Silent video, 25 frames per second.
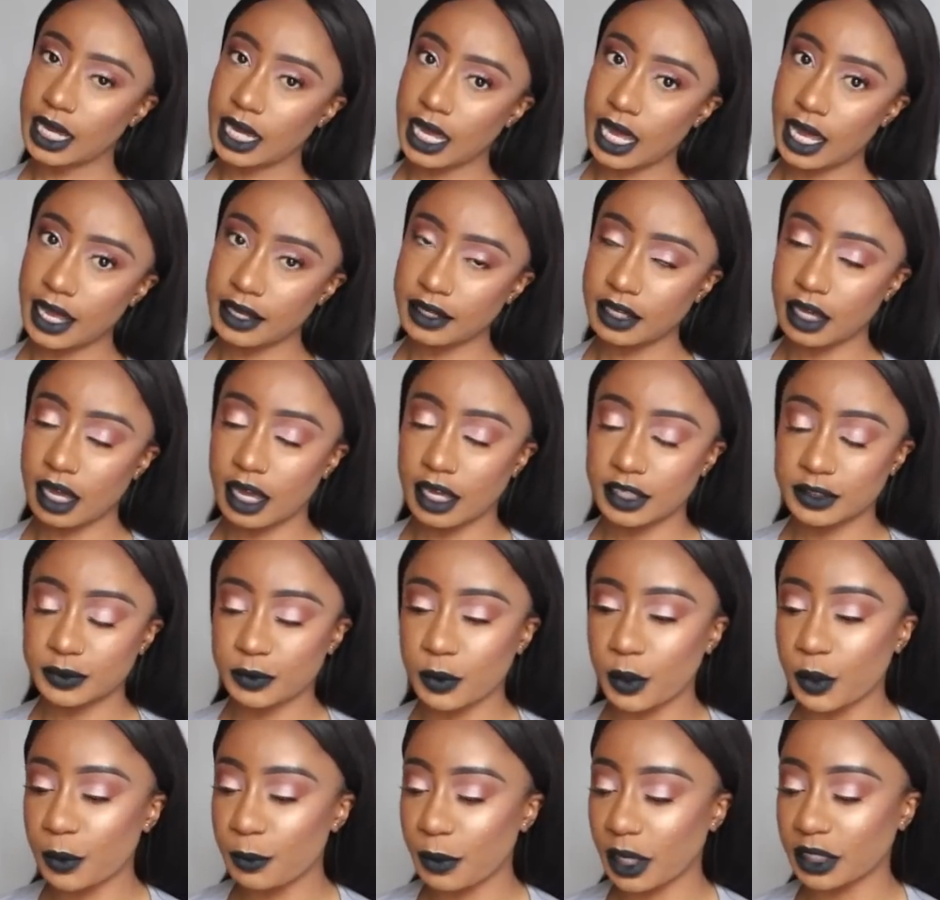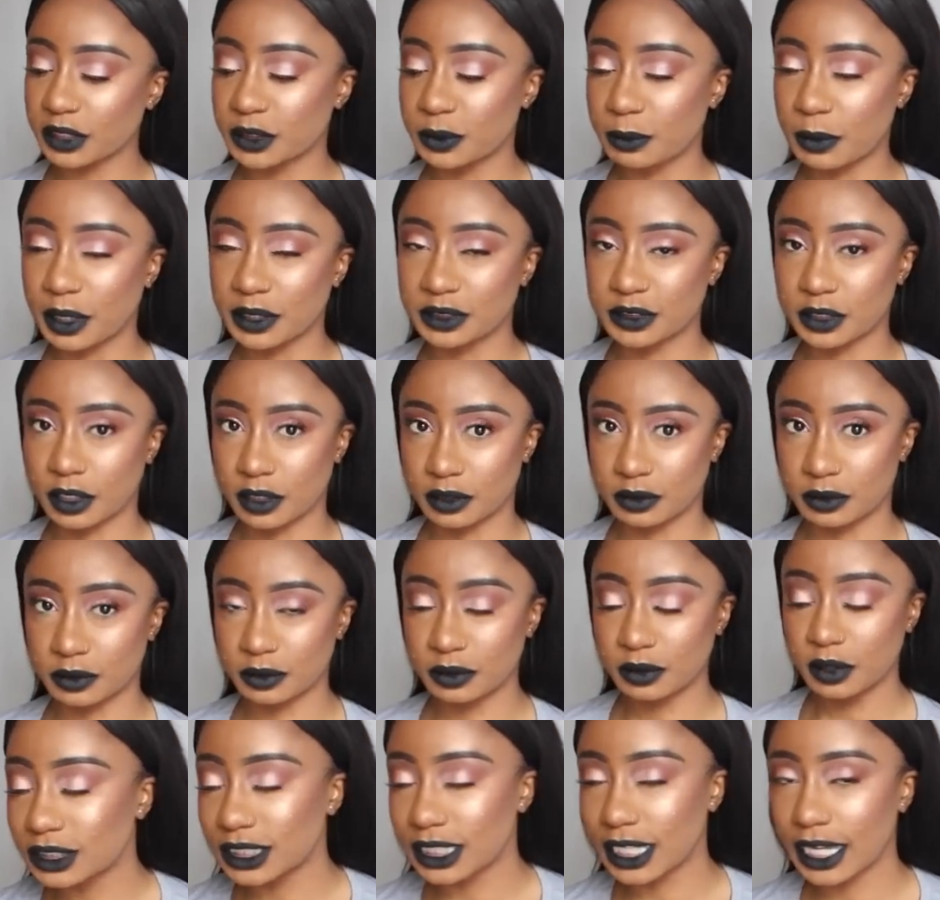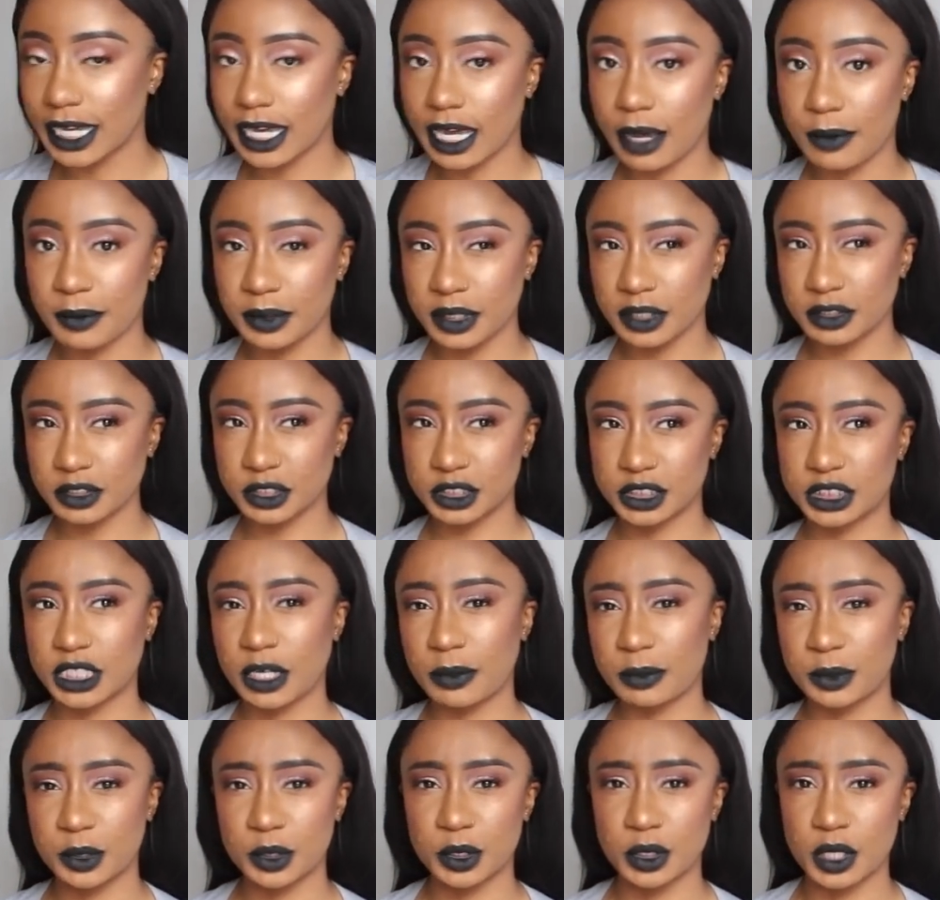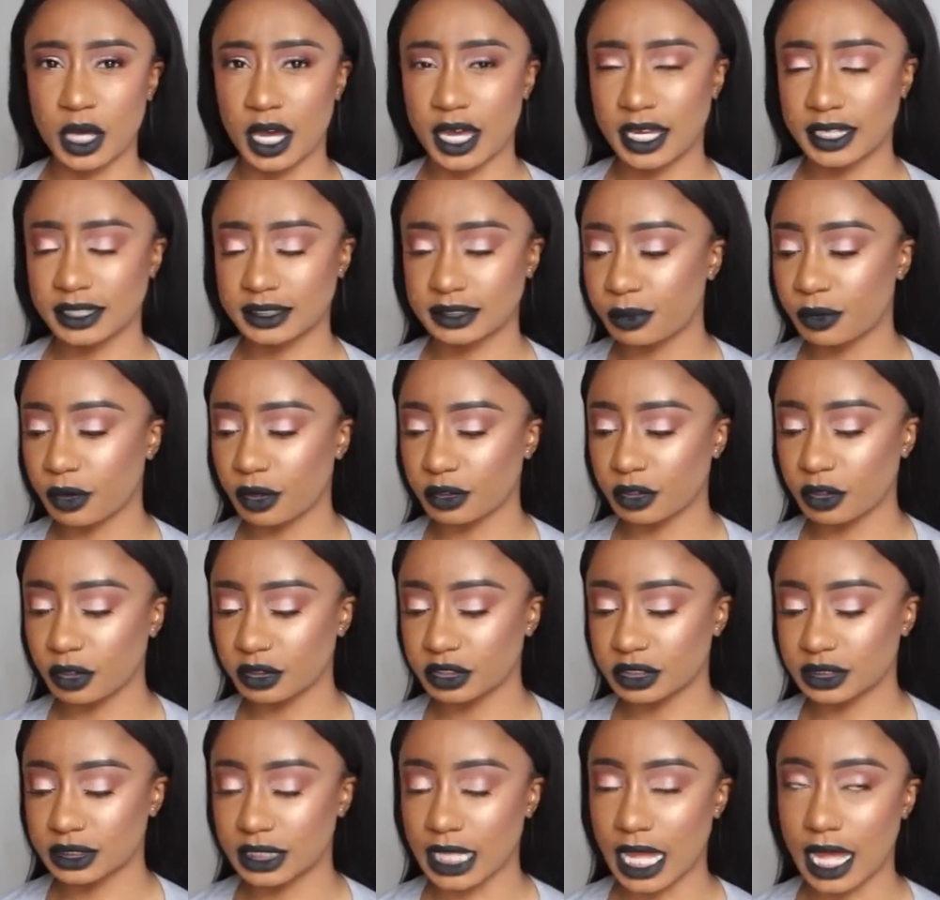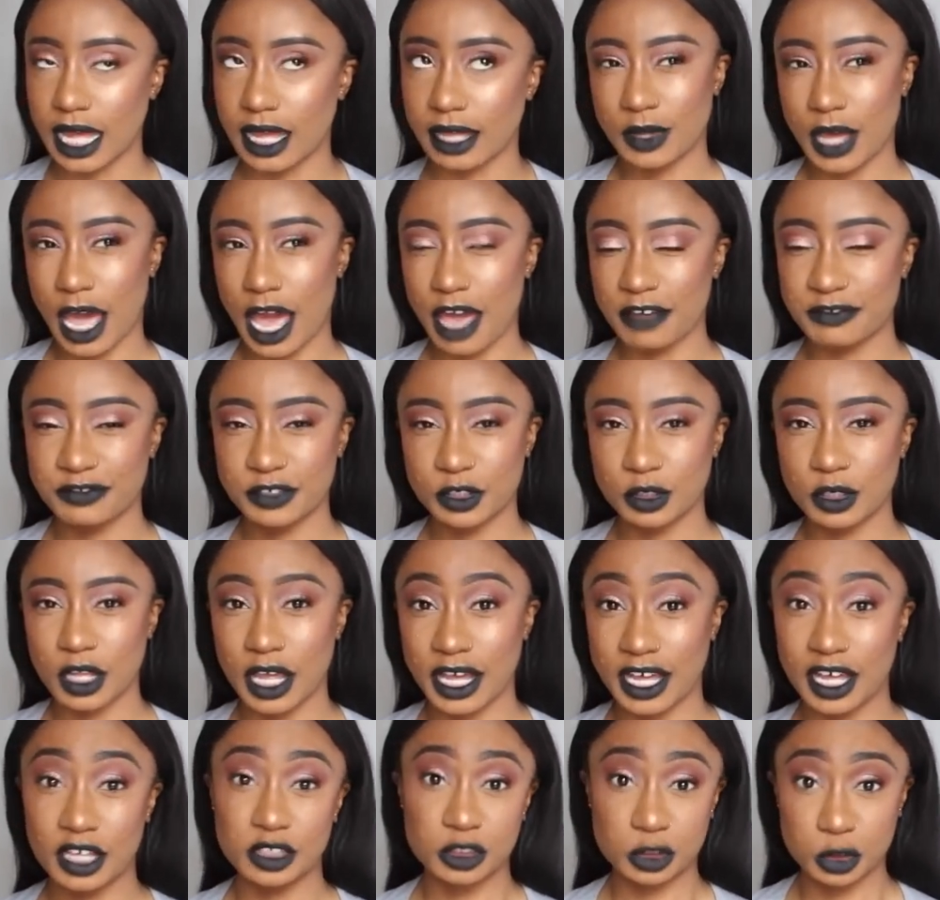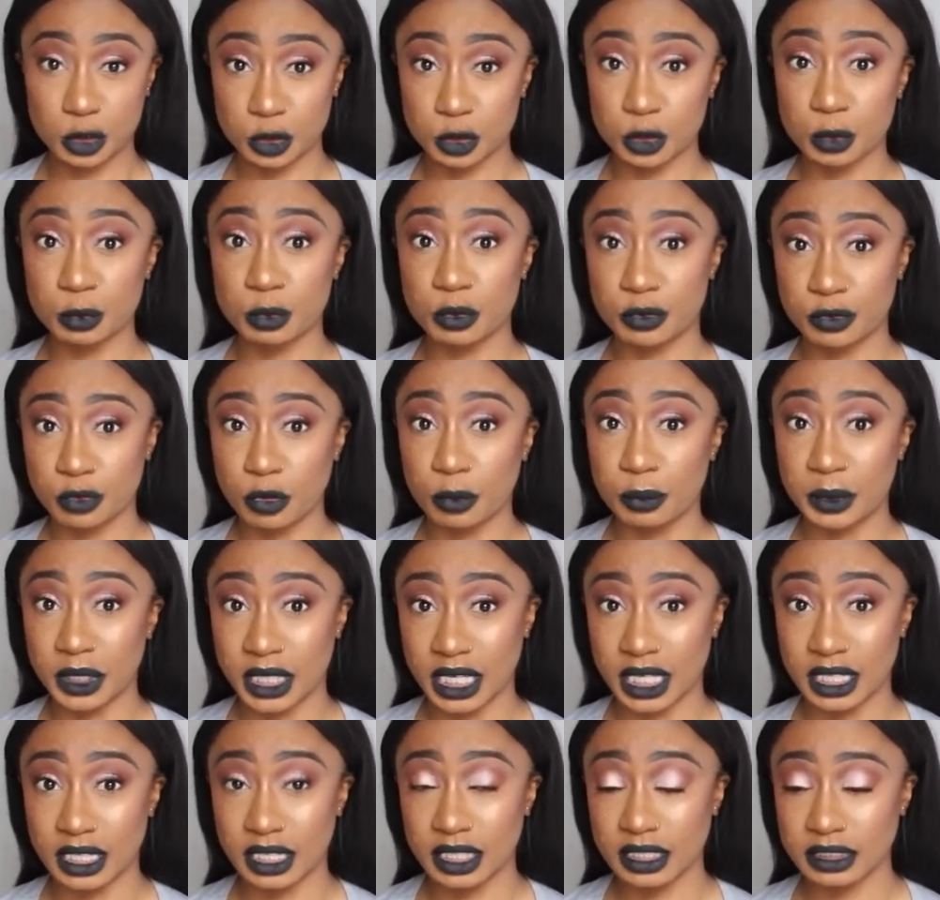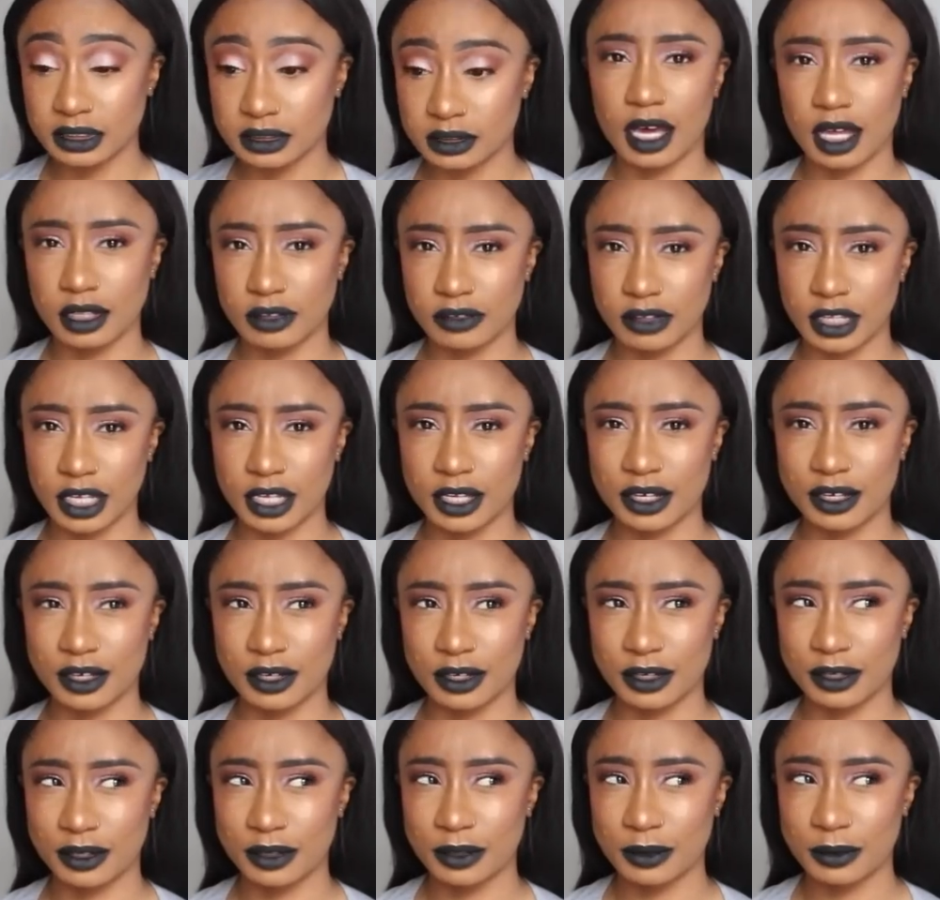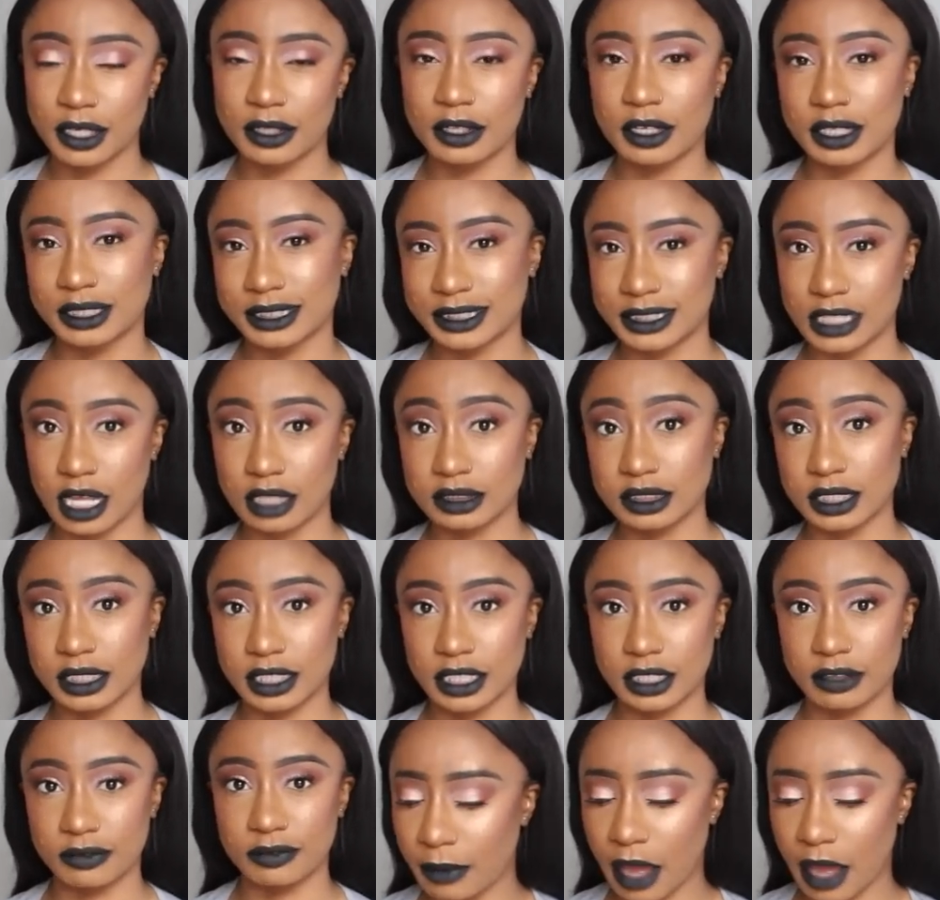Hi guys, welcome back to my channel. Today I wanted to share with you guys products that I feel like are suitable for beginners, kind of like a beginner starter kit.